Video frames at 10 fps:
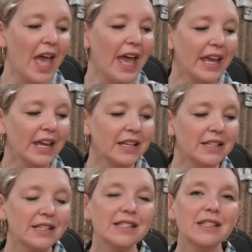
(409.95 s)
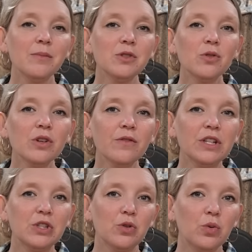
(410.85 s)
And some sort of
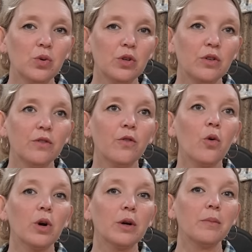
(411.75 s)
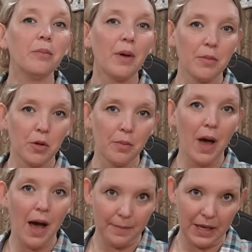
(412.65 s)
a tool for bubble
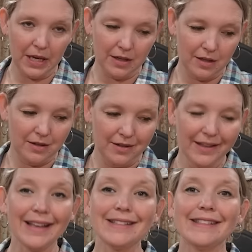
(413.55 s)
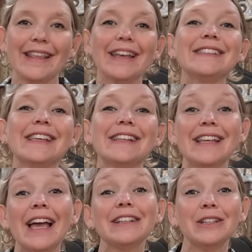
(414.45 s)
popping. Yes, that is a
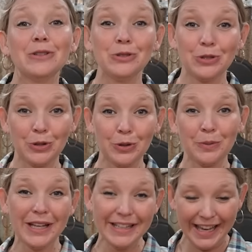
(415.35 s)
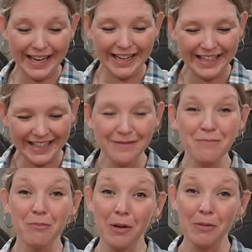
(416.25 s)
technical term in canning,
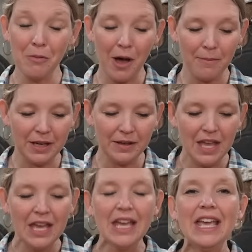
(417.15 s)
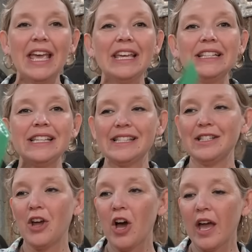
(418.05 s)
bubble popping. It does
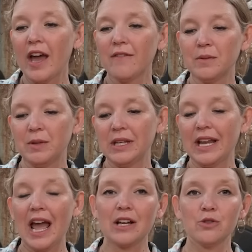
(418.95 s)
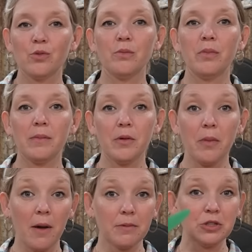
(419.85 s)
not have to be an actual bubble
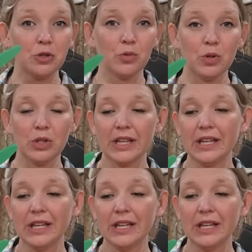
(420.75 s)
popper tool.